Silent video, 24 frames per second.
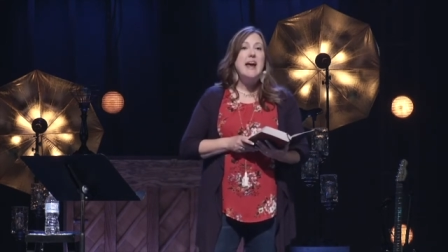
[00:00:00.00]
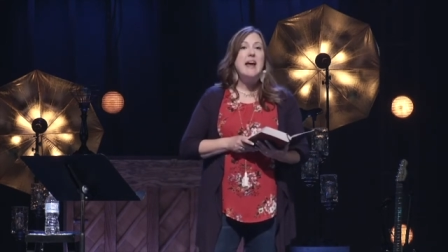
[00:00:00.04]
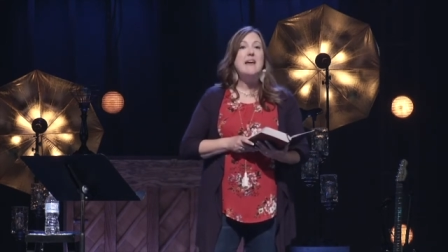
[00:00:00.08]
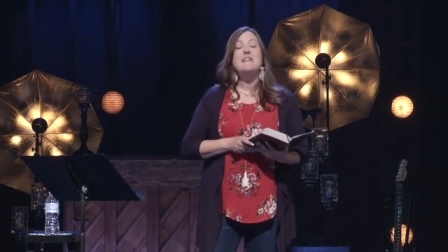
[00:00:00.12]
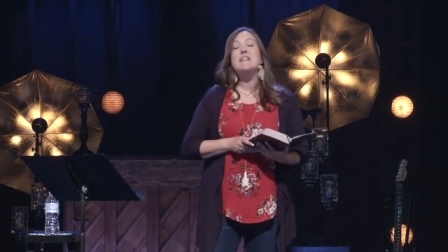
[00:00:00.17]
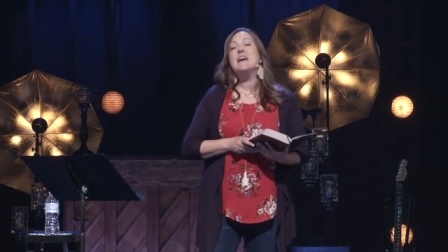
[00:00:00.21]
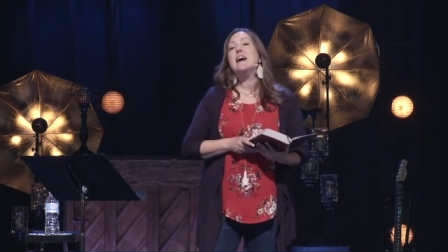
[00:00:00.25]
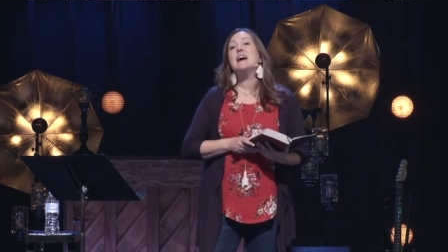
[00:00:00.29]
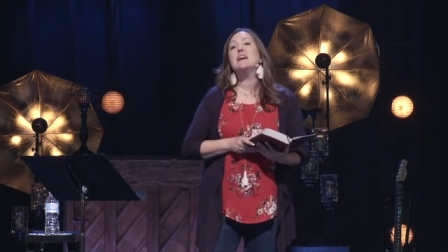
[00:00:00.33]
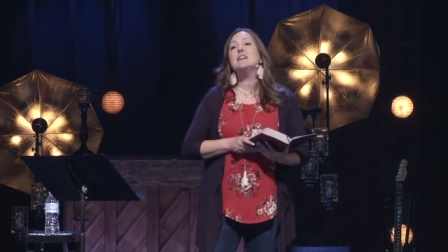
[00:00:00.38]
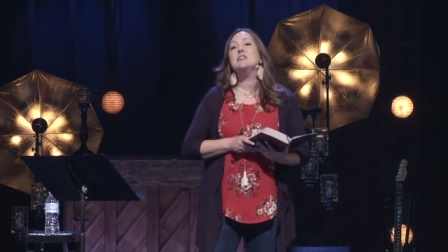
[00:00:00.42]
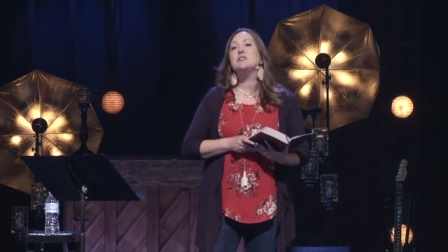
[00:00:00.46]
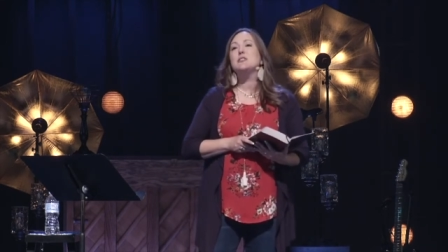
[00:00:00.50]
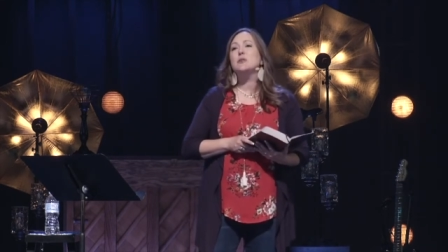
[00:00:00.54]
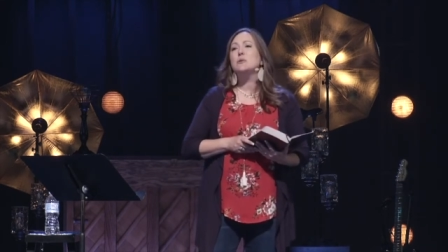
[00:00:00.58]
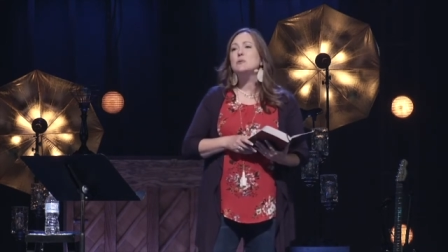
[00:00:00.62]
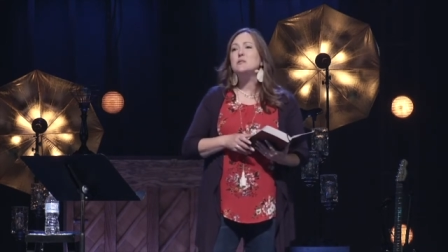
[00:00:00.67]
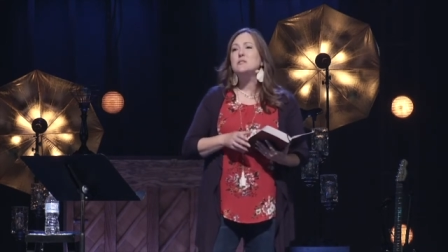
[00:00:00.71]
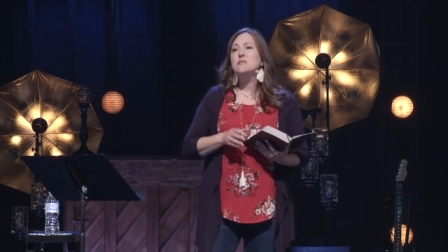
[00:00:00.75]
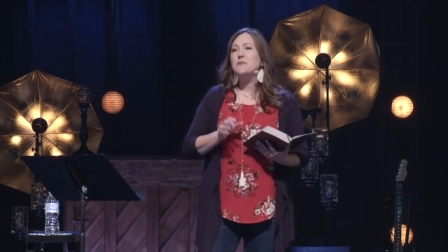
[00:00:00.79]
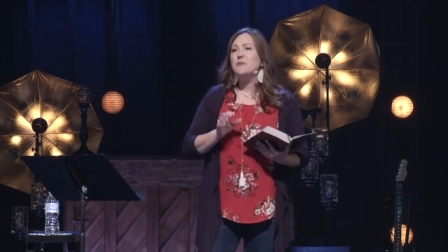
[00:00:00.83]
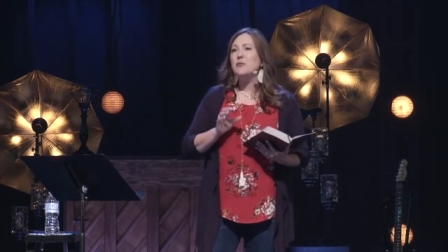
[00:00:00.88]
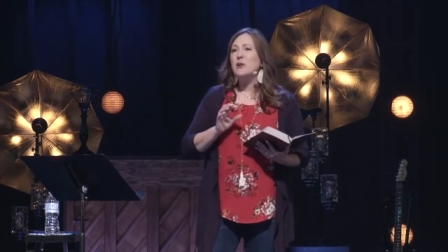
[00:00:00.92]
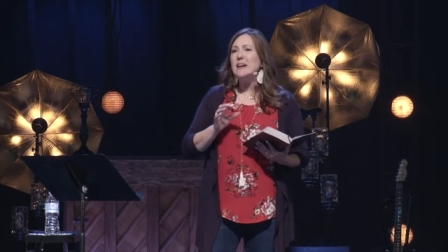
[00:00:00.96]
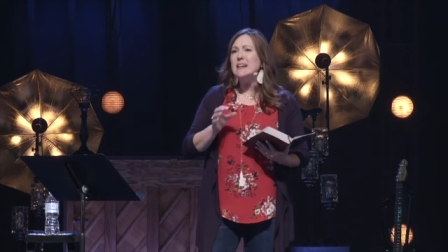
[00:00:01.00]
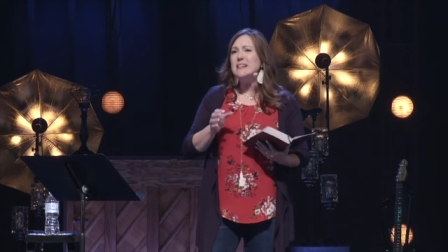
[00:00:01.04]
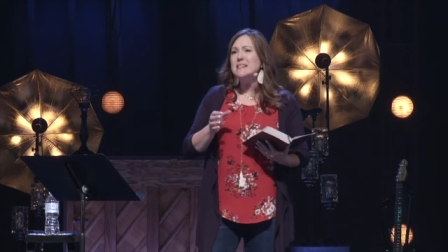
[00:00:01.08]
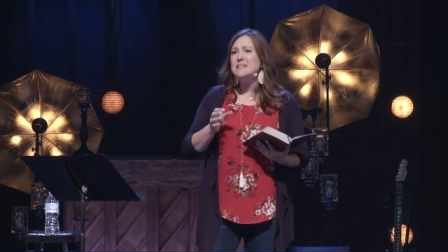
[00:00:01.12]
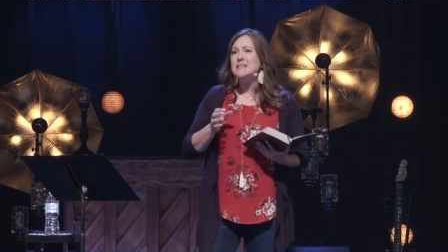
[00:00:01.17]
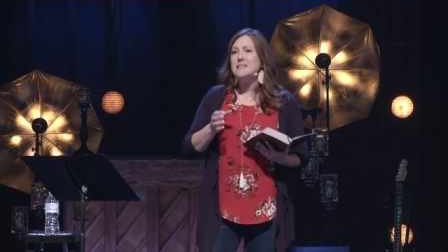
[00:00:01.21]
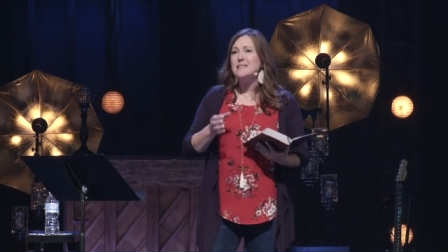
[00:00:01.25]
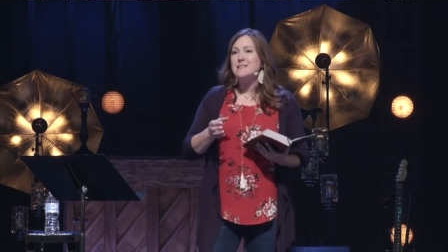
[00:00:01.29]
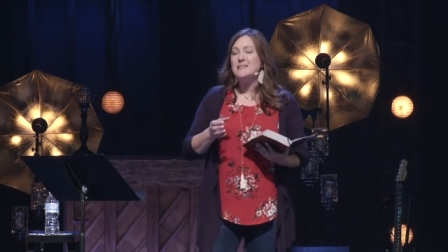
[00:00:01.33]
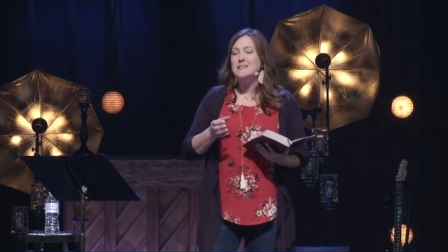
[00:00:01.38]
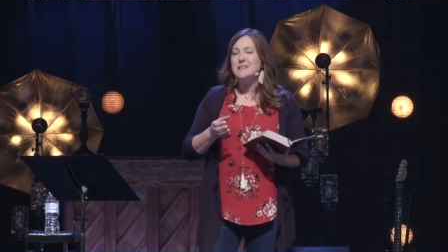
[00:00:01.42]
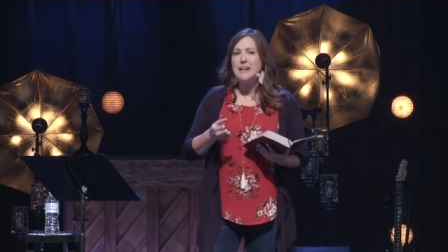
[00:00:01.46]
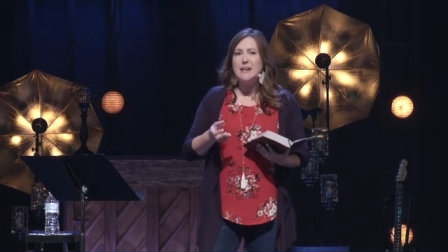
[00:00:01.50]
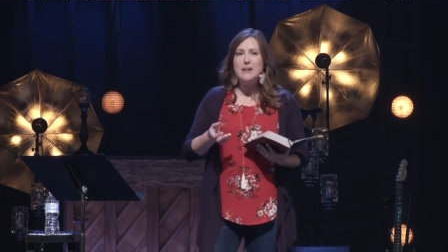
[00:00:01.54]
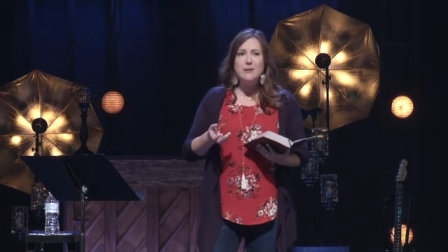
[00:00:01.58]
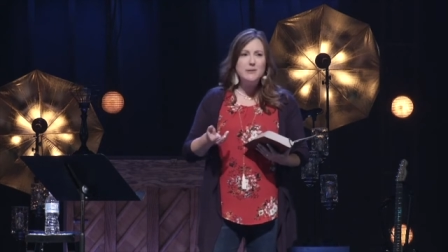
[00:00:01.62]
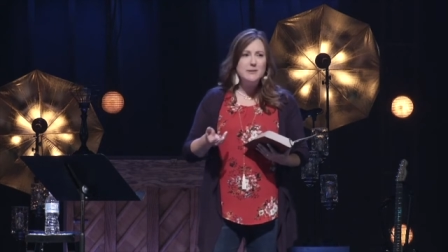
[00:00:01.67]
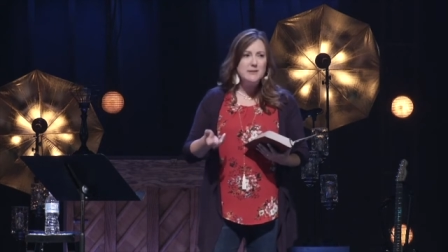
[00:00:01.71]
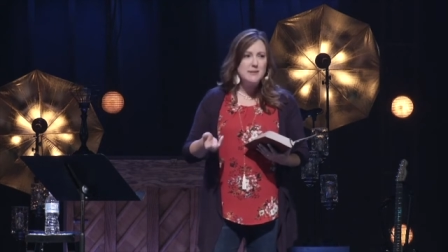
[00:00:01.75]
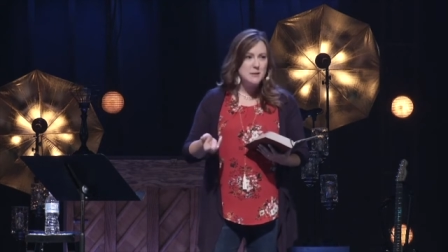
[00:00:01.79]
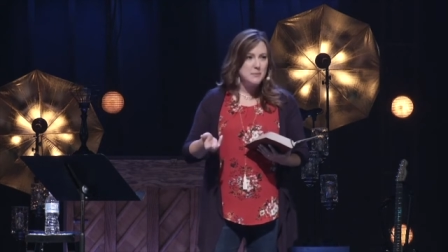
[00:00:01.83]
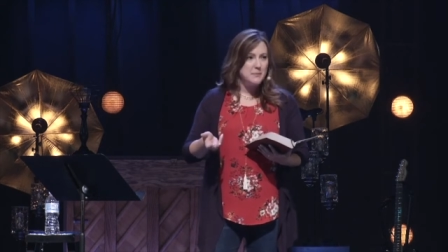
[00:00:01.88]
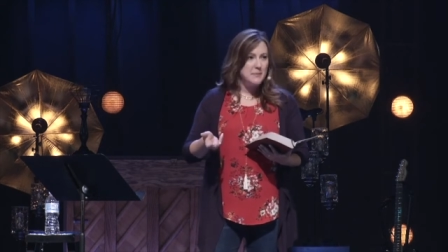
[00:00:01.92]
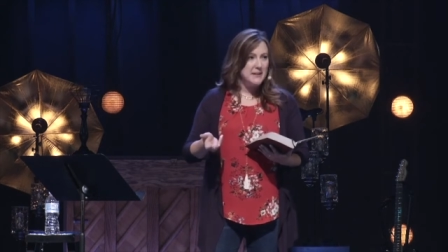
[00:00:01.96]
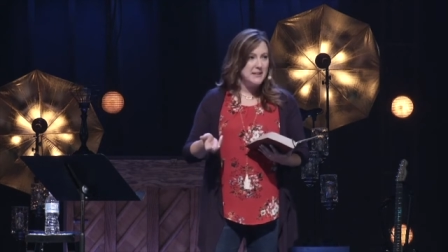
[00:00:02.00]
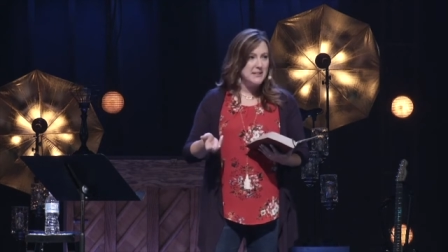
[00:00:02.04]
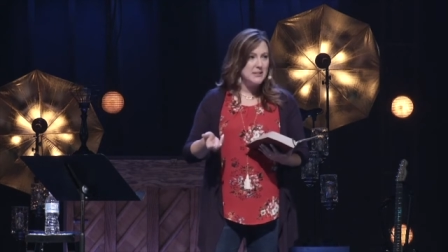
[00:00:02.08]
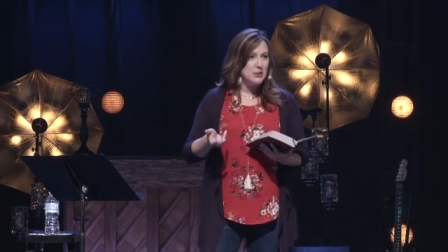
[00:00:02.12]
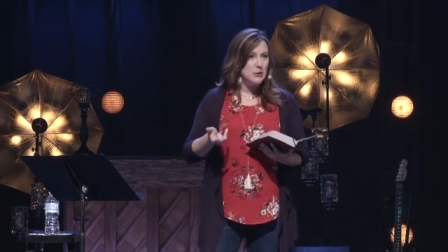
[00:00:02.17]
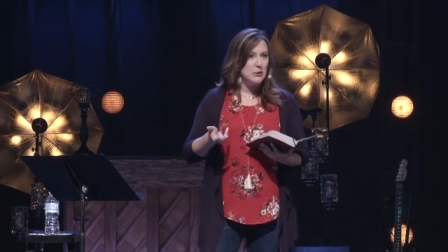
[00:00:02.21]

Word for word: And that those phrases, they don't speak